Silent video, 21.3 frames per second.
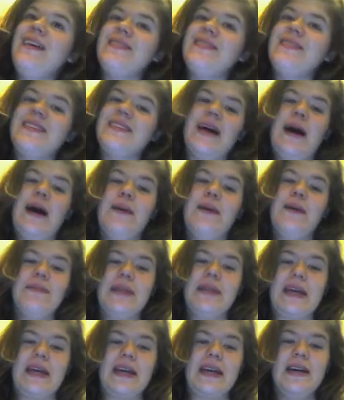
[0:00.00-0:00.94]
what's up?" And
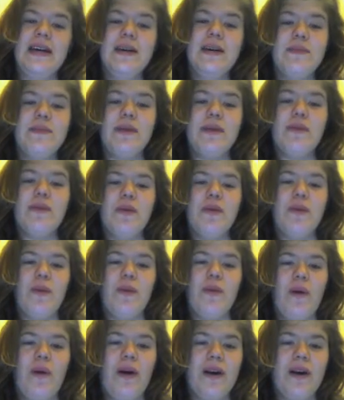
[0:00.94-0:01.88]
like people
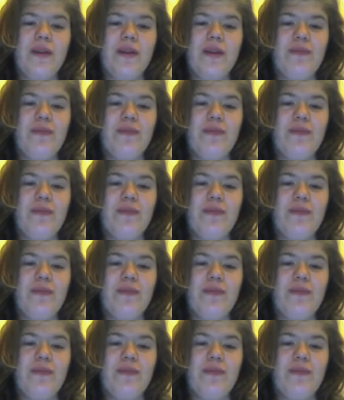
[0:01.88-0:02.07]
walk